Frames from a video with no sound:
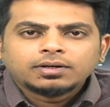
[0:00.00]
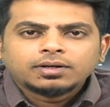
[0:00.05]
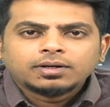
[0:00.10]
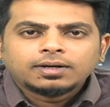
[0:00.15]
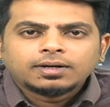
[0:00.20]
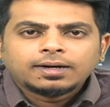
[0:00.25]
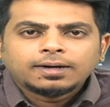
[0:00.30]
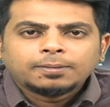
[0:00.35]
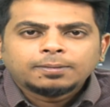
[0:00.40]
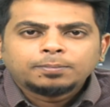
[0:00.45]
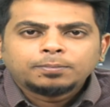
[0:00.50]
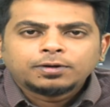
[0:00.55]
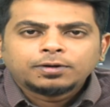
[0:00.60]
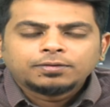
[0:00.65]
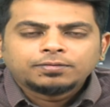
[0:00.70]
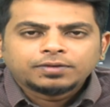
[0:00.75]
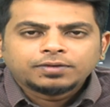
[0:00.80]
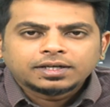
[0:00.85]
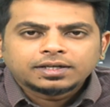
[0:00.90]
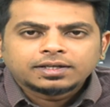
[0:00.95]

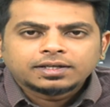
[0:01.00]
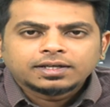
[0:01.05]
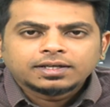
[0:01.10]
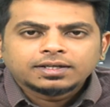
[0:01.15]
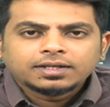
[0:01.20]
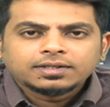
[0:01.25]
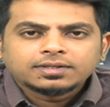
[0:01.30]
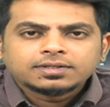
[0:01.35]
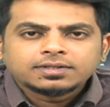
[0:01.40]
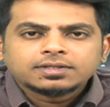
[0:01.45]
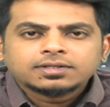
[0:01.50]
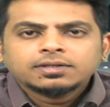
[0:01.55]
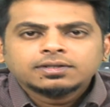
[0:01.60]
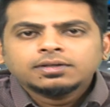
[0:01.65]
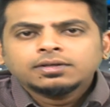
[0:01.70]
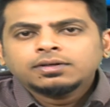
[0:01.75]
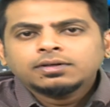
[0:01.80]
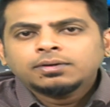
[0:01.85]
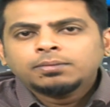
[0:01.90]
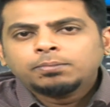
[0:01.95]
perfect tense,
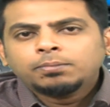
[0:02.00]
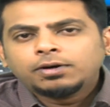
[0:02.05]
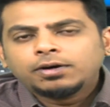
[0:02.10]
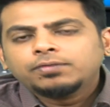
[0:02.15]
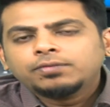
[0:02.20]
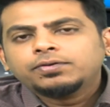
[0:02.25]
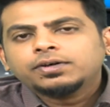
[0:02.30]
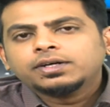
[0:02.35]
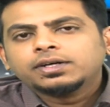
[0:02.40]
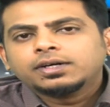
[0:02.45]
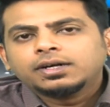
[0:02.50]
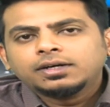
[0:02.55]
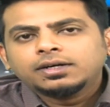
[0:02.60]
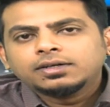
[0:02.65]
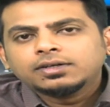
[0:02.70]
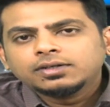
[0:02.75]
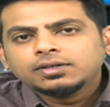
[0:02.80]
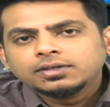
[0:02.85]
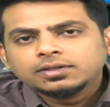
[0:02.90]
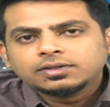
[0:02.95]
perfect
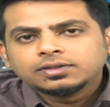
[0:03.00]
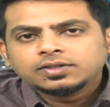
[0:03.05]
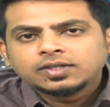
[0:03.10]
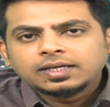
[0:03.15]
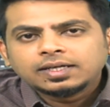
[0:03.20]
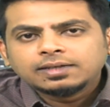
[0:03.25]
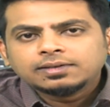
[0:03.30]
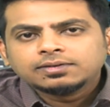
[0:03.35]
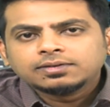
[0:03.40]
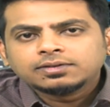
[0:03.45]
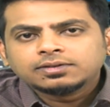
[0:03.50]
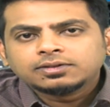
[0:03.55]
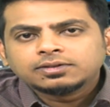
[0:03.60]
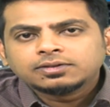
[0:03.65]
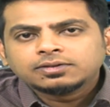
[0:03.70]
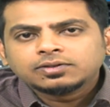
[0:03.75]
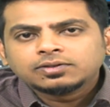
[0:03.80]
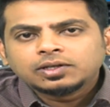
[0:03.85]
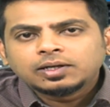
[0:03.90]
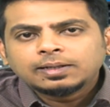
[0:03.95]
continuous tense.
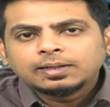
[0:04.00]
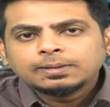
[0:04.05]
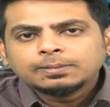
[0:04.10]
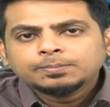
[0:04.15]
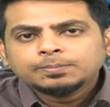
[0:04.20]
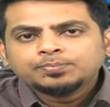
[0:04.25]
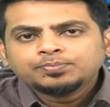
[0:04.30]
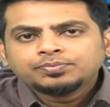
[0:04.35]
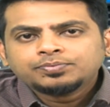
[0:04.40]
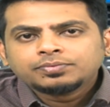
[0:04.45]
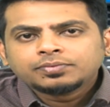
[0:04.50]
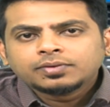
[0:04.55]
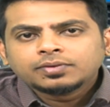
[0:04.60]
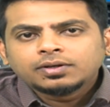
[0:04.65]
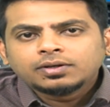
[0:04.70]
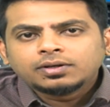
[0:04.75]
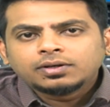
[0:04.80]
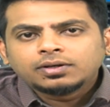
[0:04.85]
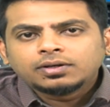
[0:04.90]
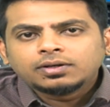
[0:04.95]
Yeah.
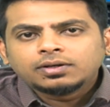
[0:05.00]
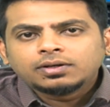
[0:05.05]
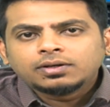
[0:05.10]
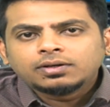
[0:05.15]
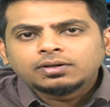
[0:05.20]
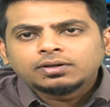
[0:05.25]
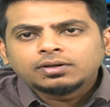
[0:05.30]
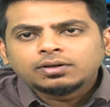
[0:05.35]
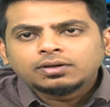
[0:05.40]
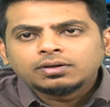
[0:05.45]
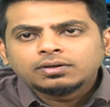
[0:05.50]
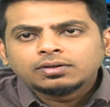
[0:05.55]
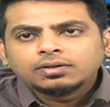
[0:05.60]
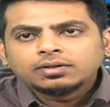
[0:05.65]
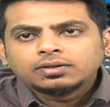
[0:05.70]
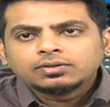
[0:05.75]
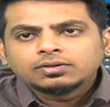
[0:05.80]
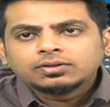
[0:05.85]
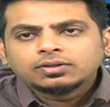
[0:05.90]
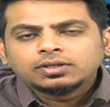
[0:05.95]
So
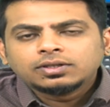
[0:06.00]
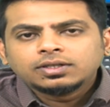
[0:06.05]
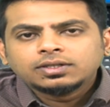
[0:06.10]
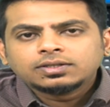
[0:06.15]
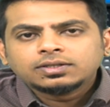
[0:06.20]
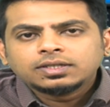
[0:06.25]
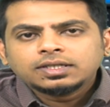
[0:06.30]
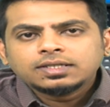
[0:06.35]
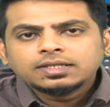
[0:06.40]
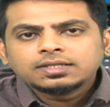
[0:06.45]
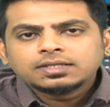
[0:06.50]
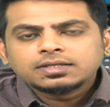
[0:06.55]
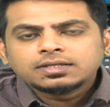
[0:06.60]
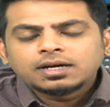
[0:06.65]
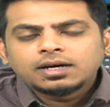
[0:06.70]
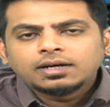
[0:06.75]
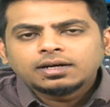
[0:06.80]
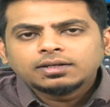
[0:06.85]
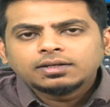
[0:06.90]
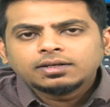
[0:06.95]
these are
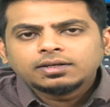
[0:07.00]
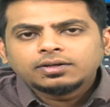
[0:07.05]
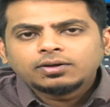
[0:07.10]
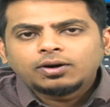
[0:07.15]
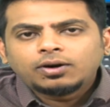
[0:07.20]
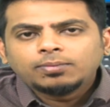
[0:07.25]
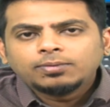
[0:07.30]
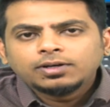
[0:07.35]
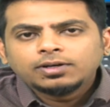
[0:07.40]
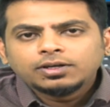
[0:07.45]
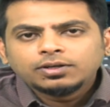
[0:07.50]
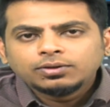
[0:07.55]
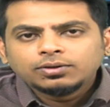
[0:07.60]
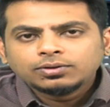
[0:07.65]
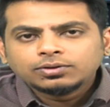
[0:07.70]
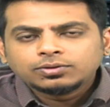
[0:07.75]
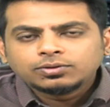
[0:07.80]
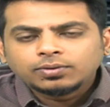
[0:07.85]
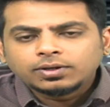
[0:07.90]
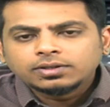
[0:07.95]
the commonly used
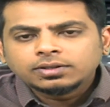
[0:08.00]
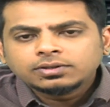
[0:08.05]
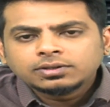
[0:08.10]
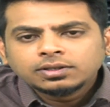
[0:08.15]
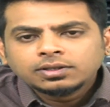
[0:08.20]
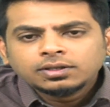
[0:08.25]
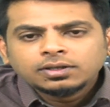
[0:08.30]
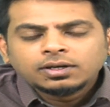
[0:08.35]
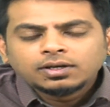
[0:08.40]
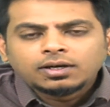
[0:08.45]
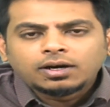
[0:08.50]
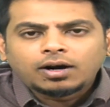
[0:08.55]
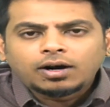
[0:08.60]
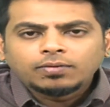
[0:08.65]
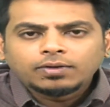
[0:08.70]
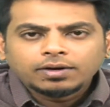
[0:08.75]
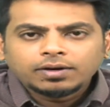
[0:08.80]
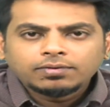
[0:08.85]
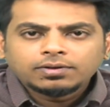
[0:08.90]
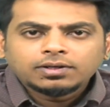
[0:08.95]
ones.
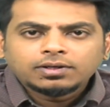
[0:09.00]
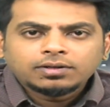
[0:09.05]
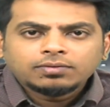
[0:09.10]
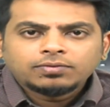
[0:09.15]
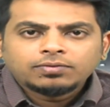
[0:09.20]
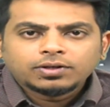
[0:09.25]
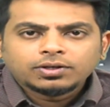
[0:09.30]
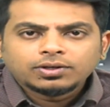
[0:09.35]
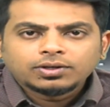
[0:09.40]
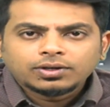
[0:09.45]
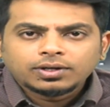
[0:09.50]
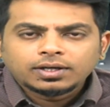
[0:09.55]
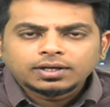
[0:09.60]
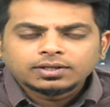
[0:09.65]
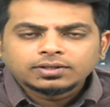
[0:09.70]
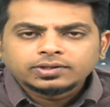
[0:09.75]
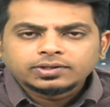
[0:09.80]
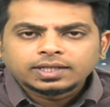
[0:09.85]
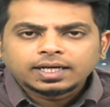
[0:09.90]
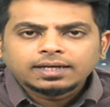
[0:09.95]
However, for your
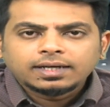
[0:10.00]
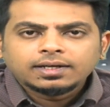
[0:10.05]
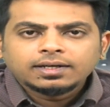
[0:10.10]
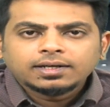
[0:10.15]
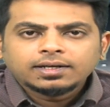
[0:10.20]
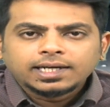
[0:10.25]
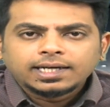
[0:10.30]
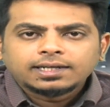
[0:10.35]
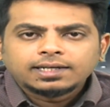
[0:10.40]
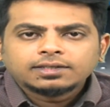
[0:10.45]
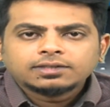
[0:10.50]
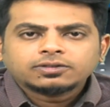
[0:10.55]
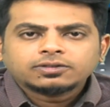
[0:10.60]
understanding, let us